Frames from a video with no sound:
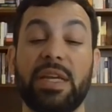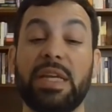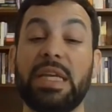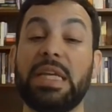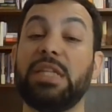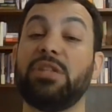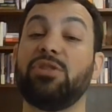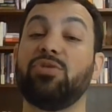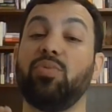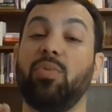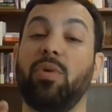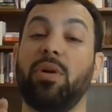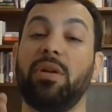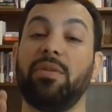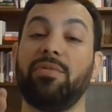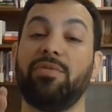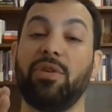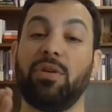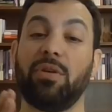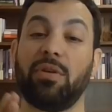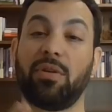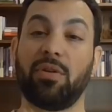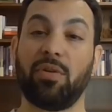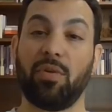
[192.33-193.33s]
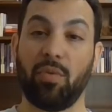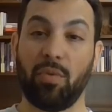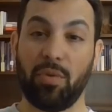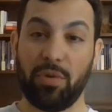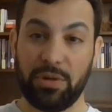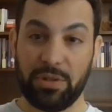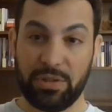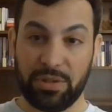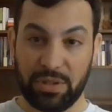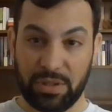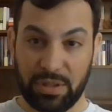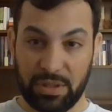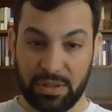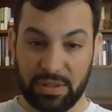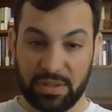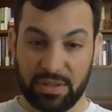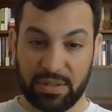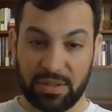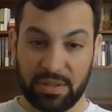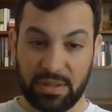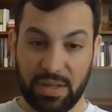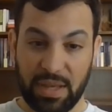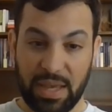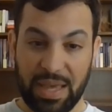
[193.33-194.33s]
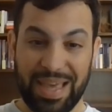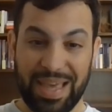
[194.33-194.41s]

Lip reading: each one of your courses